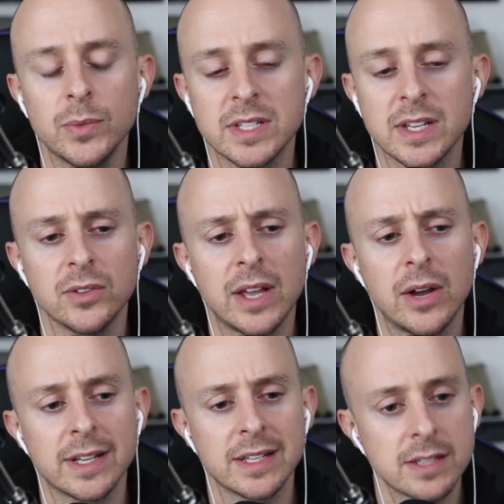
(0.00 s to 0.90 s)
we scaled out
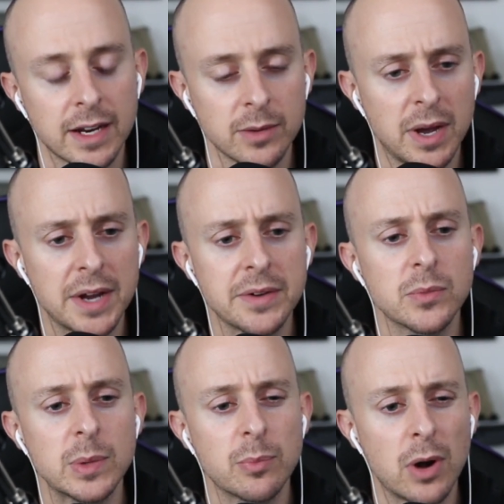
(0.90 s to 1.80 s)
like a second pod and
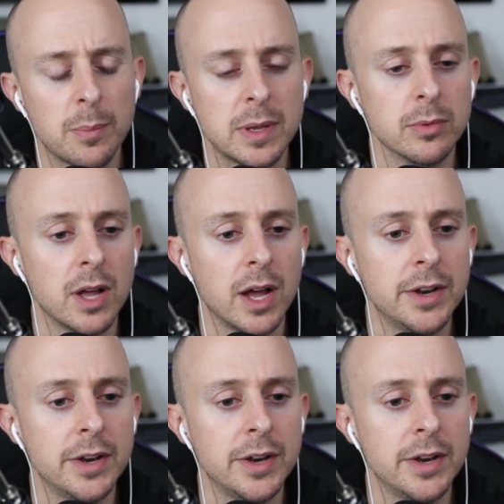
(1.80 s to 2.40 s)
we brought people on,